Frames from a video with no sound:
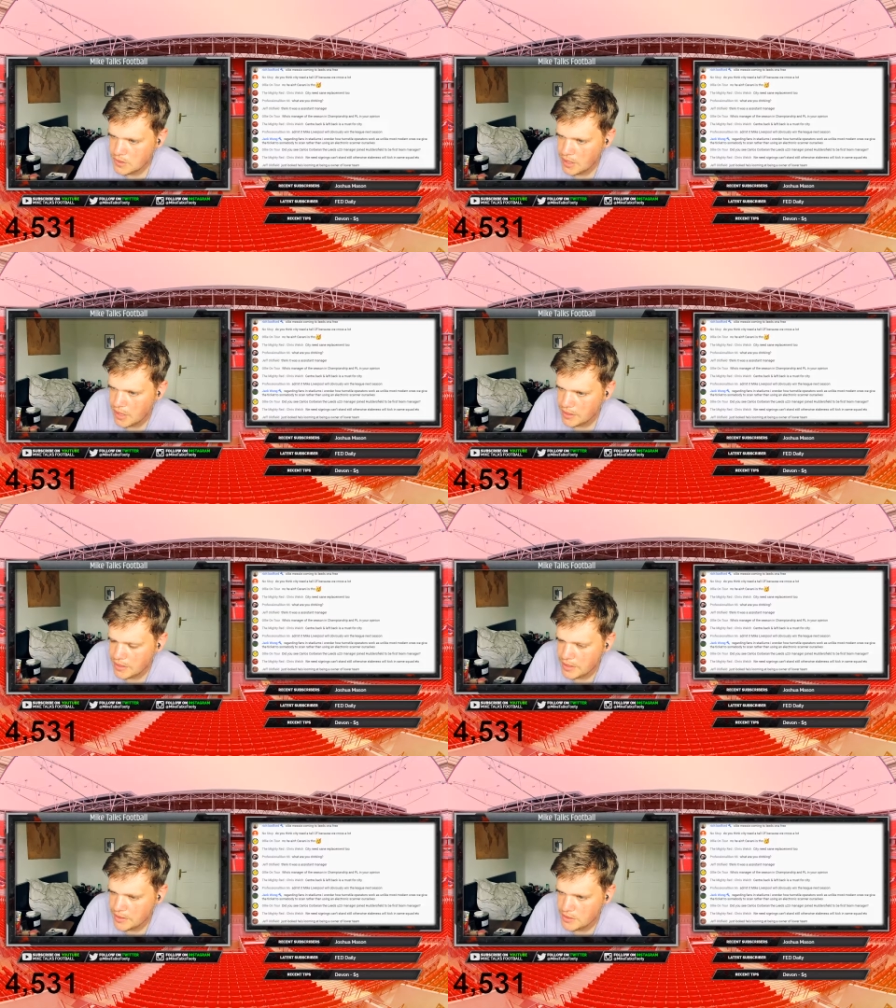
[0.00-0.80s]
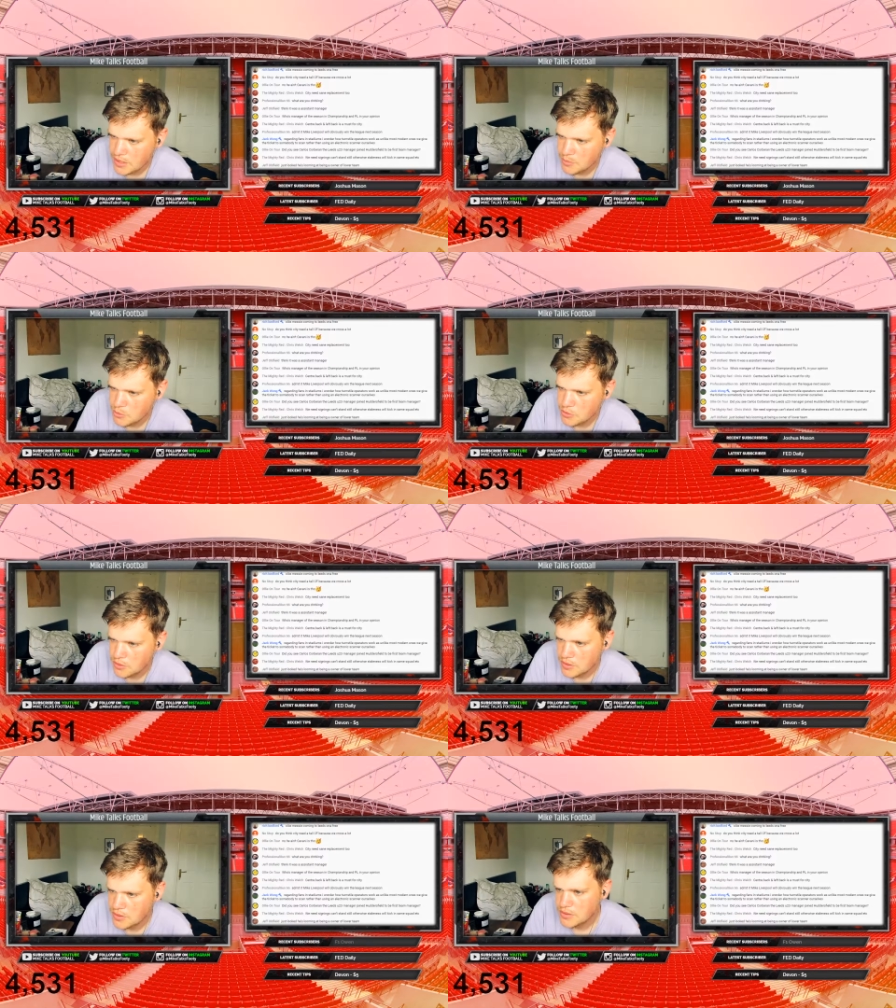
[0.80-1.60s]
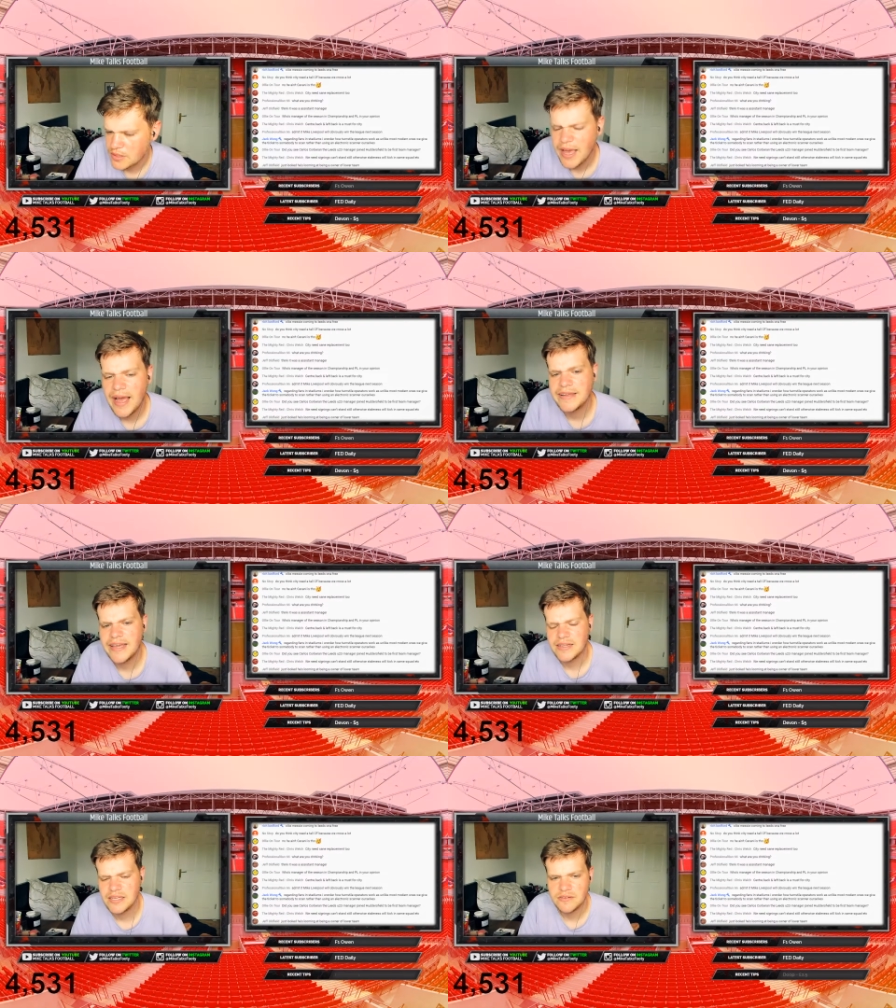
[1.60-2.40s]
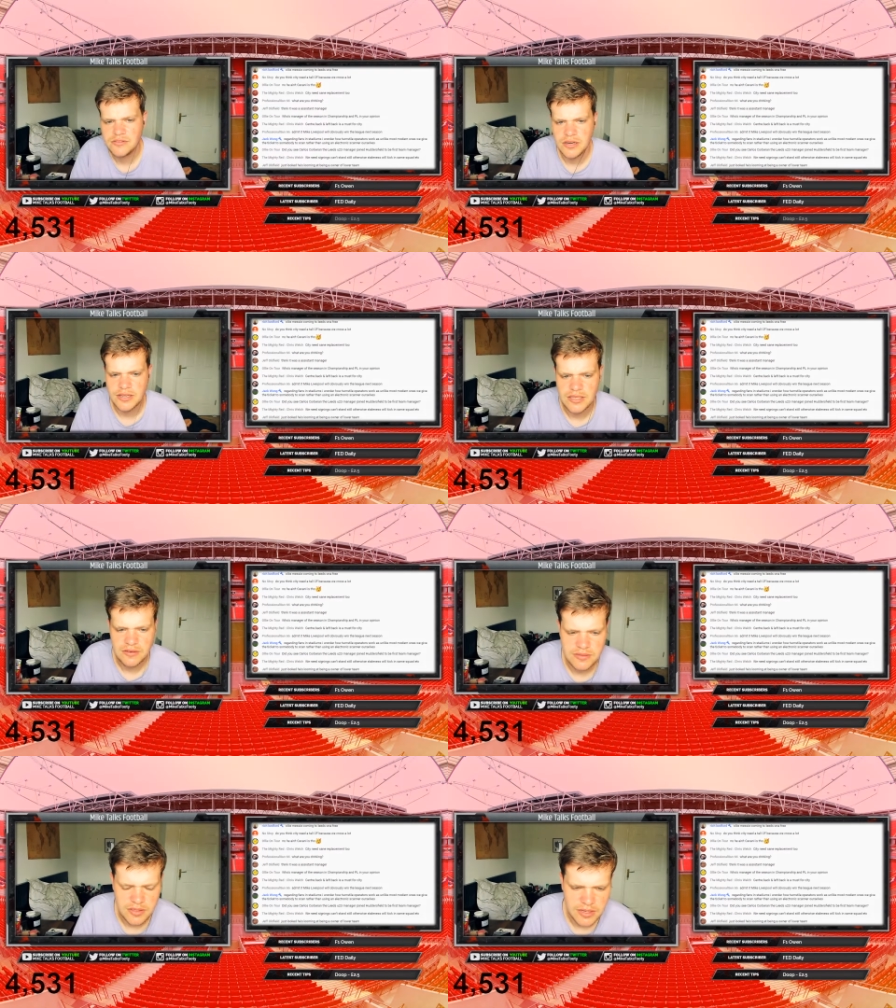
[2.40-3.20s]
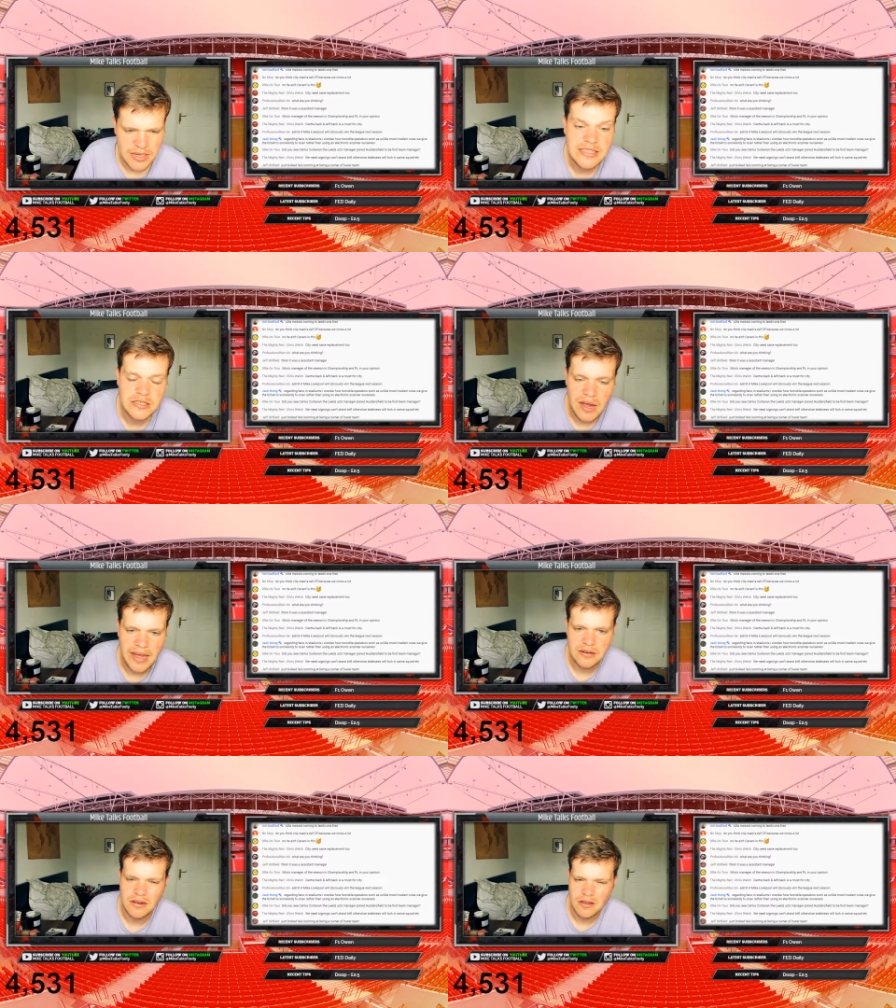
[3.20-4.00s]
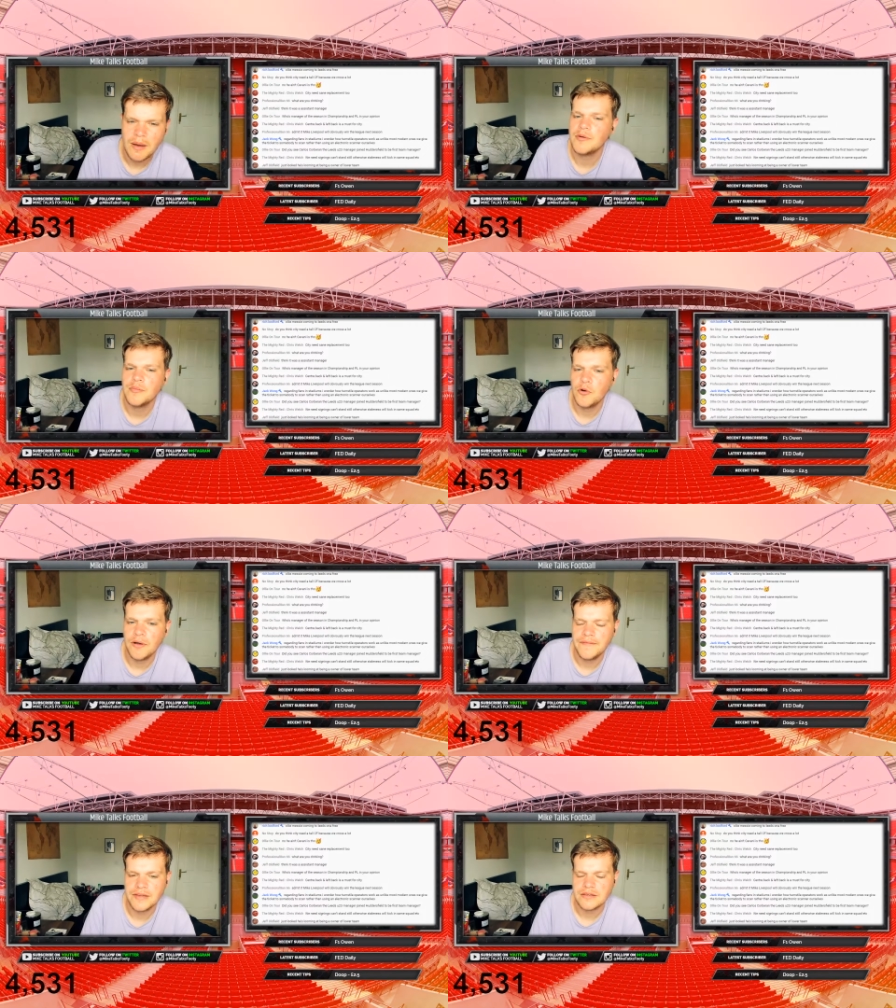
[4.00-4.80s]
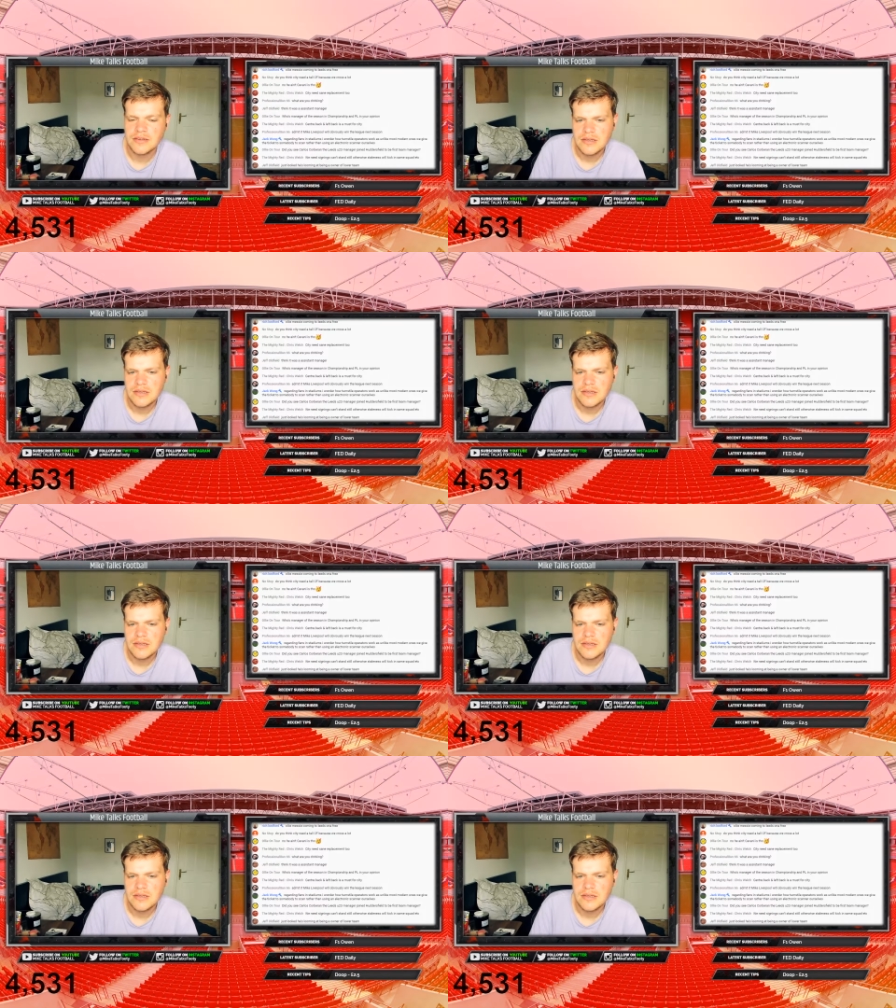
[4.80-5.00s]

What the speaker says: kick in the same squat. Yeah, definitely. You need to add a couple more, I think.